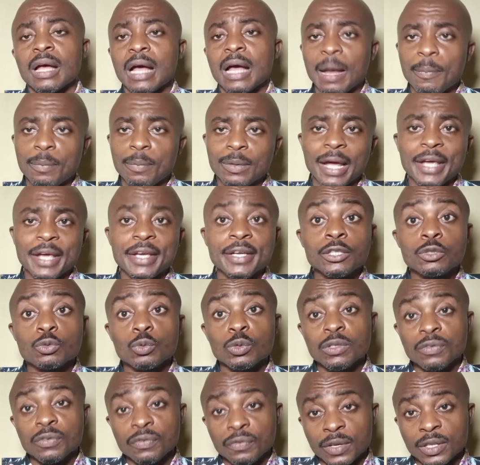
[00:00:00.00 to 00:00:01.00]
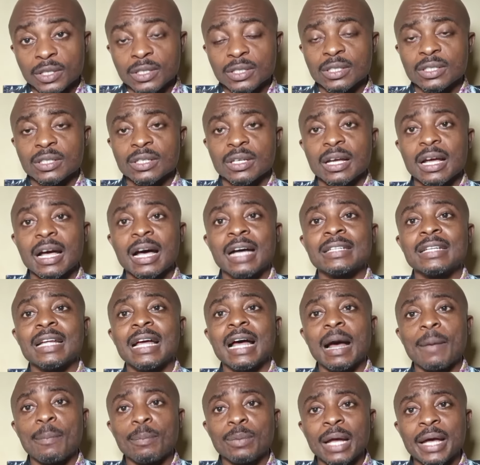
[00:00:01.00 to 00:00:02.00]
Apply it with faith and
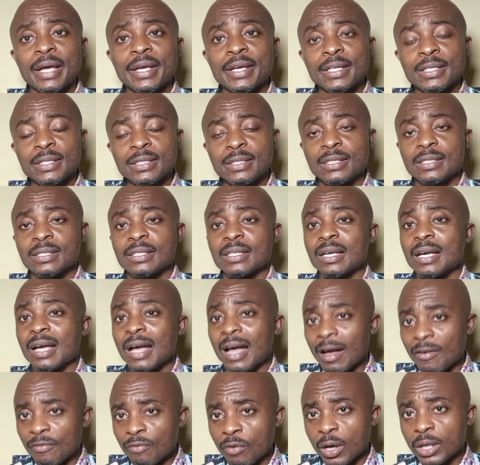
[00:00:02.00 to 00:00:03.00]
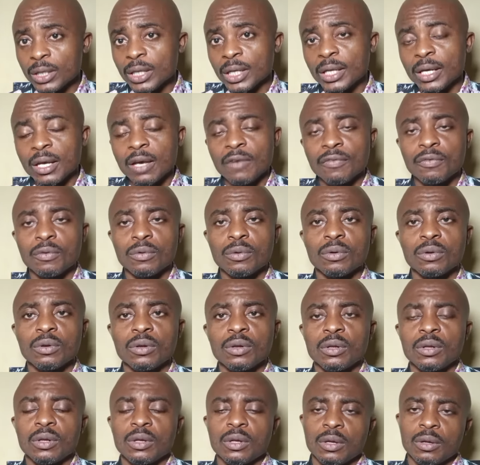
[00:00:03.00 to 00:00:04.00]
apply it avoiding evil.
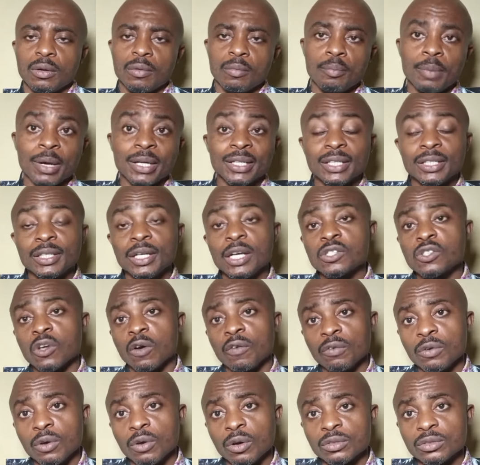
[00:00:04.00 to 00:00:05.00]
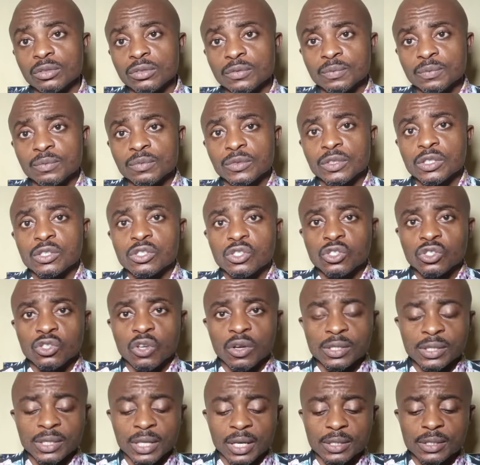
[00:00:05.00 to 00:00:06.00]
By the grace of God,
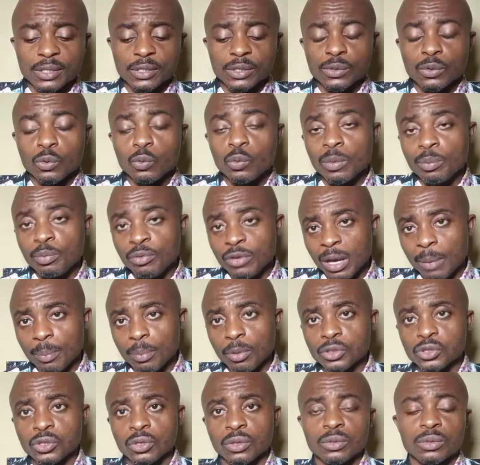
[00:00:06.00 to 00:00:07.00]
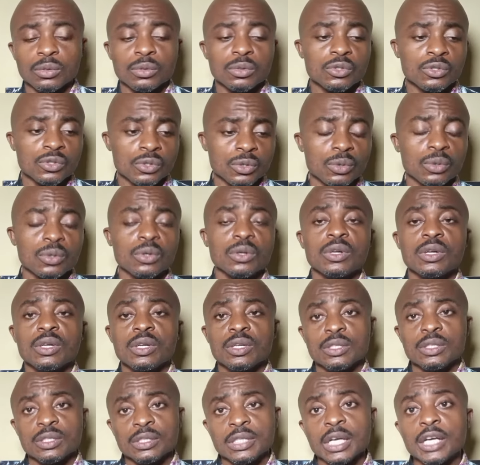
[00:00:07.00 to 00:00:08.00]
success will be your portion. So
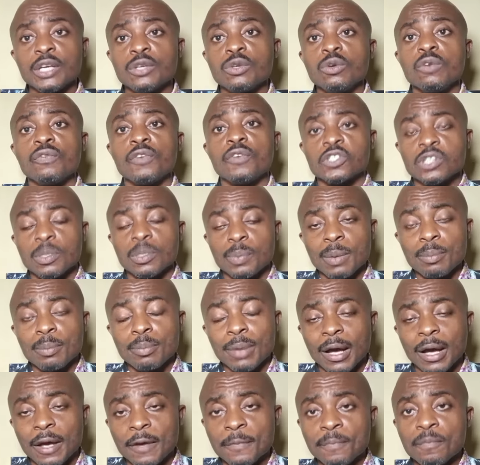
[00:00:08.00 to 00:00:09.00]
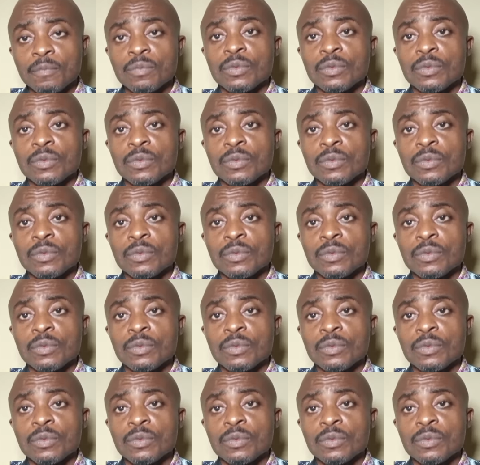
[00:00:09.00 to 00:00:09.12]
thank you for stopping by.